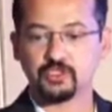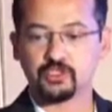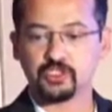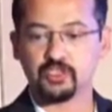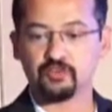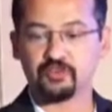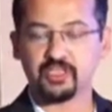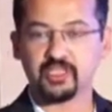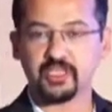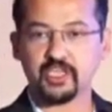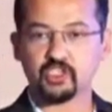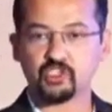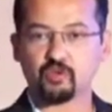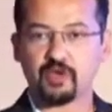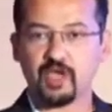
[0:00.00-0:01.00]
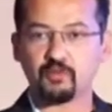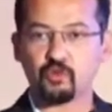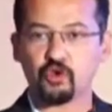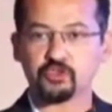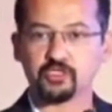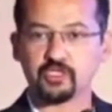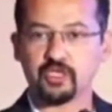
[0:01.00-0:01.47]
So even in the case of
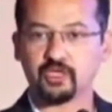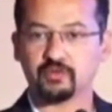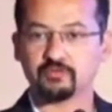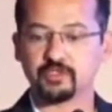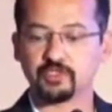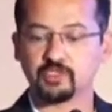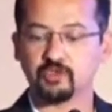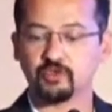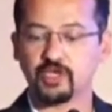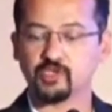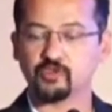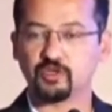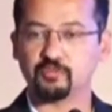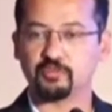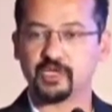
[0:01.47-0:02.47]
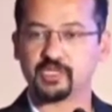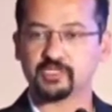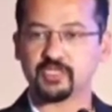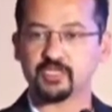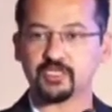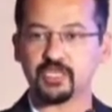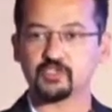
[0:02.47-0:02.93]
hypoxia, you can do a
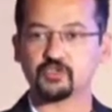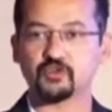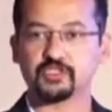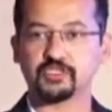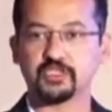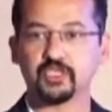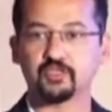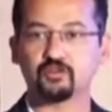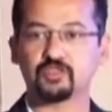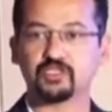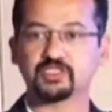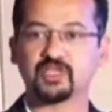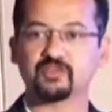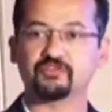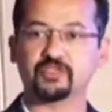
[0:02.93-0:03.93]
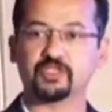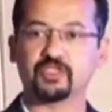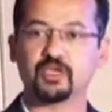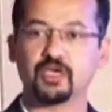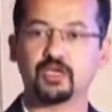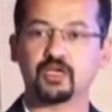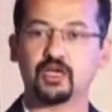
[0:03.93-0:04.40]
bedside transthoracic echocardiography
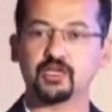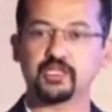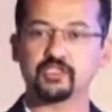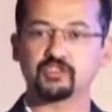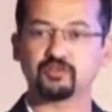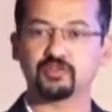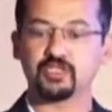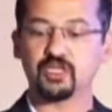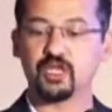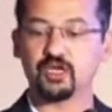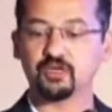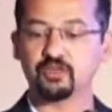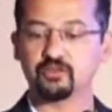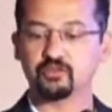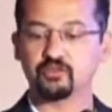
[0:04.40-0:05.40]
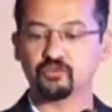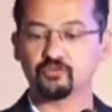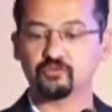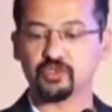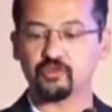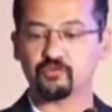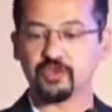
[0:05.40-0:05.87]
and ultrasound of the lung
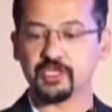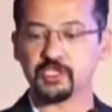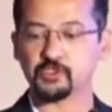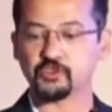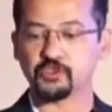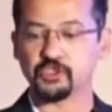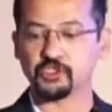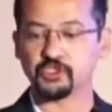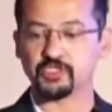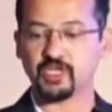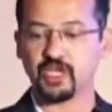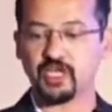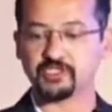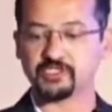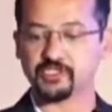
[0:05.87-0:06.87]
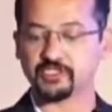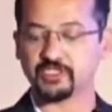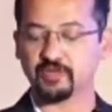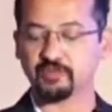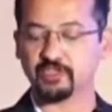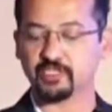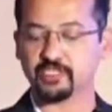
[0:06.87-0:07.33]
with the various situations as
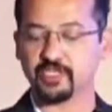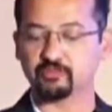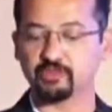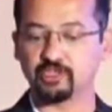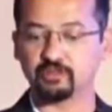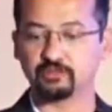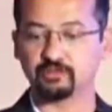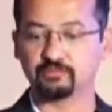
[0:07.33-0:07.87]
described in the table.